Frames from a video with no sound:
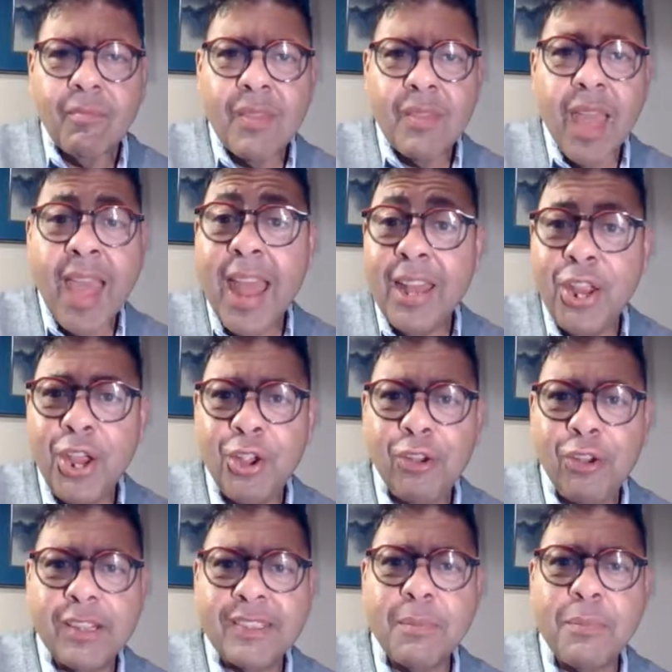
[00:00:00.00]
and here
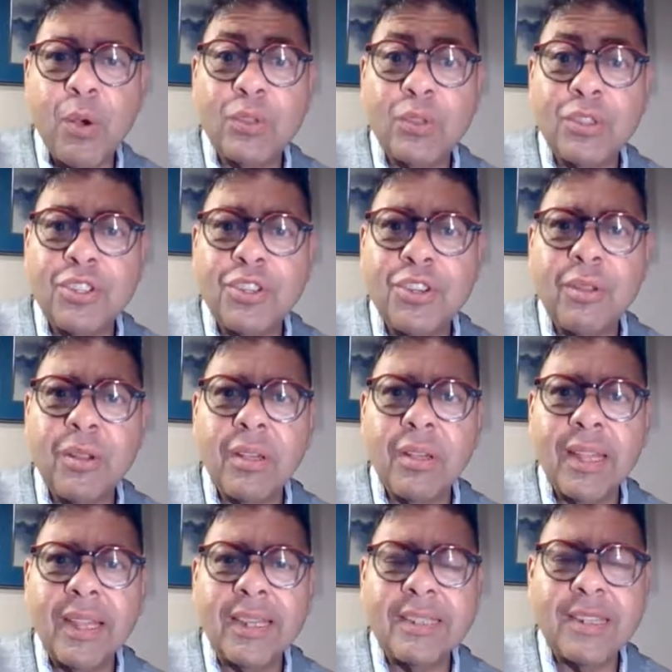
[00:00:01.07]
is the post here on
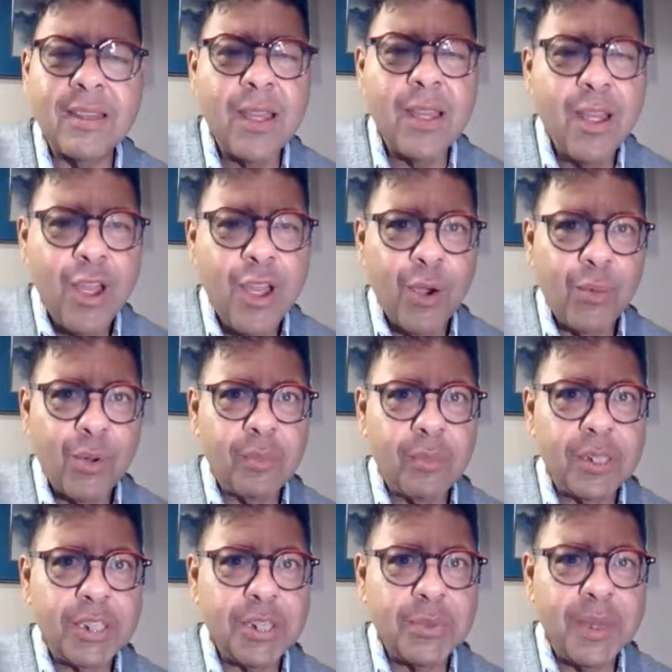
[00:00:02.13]
LinkedIn. What I'll be
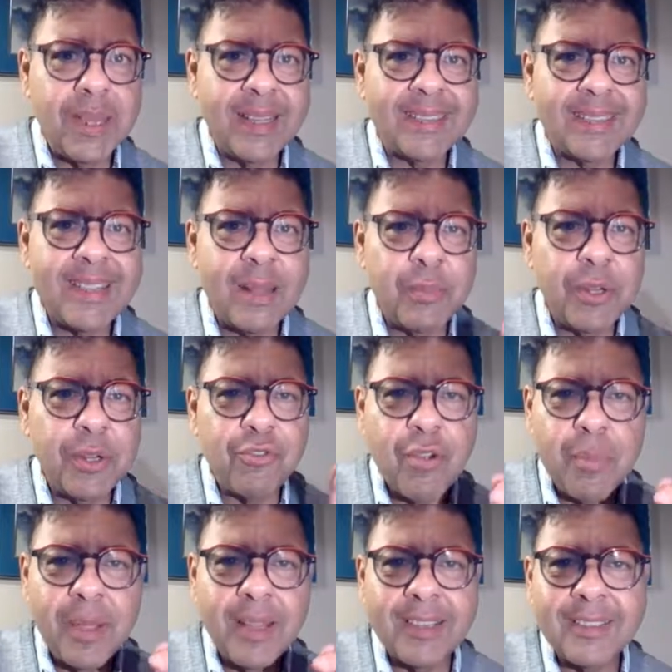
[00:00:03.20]
doing is I'll be
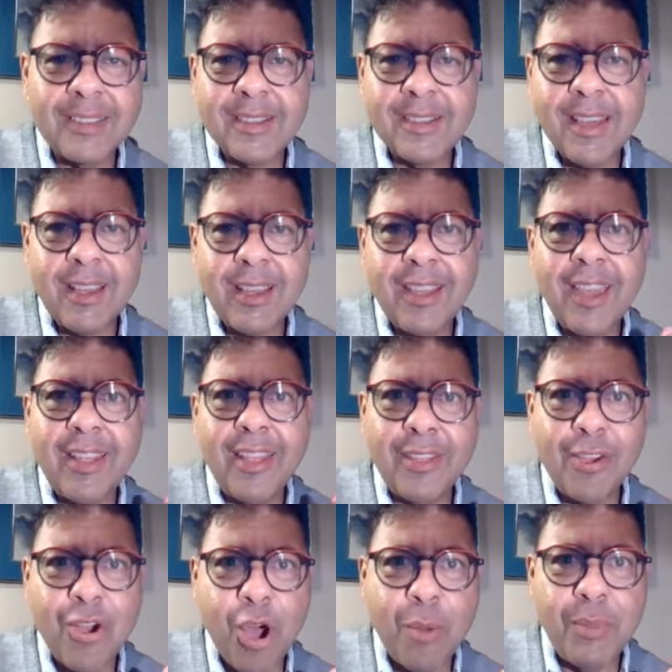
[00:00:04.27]
dropping this link in the
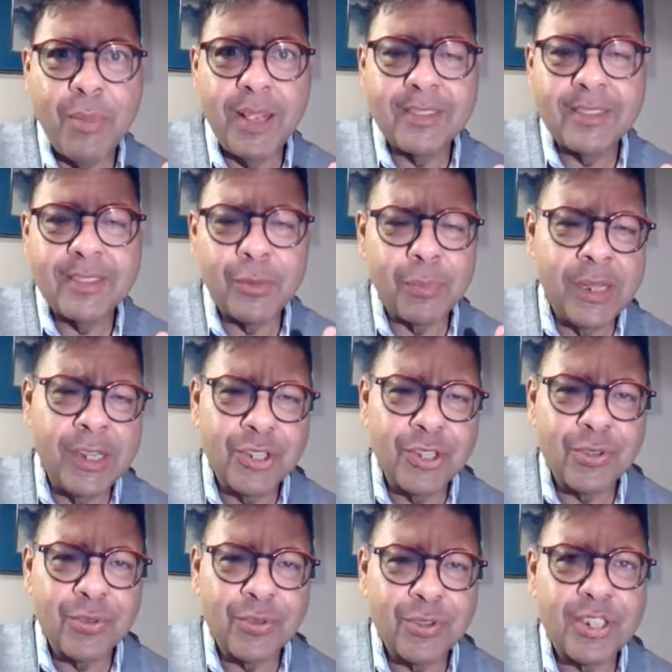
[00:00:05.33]
comments, so be
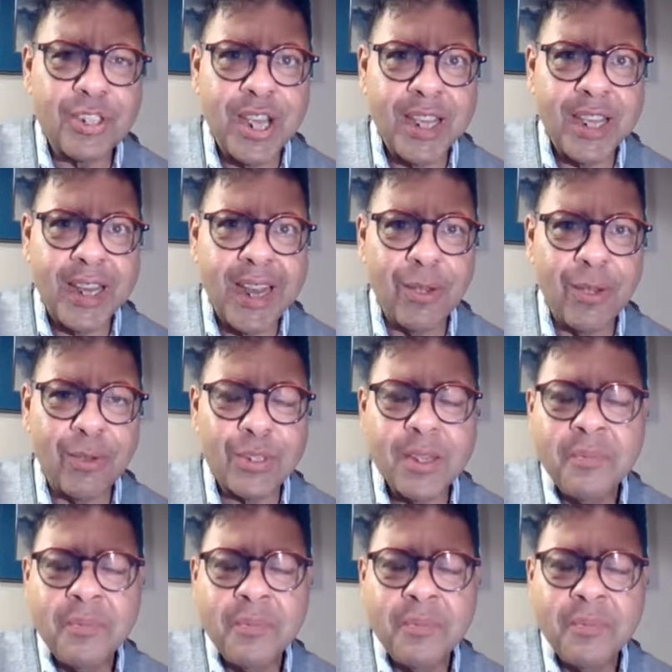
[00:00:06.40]
sure to check it out.